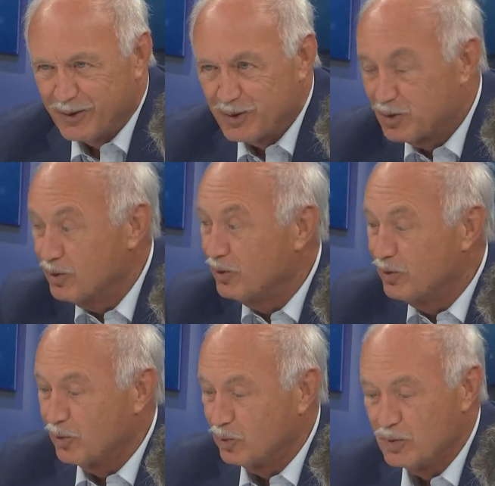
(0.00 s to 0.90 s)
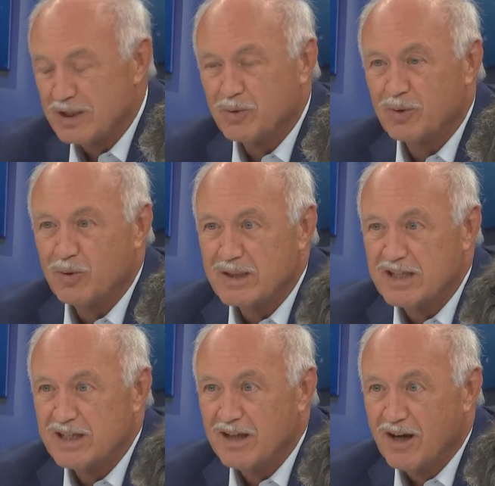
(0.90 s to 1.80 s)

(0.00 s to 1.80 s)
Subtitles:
or something so open-ended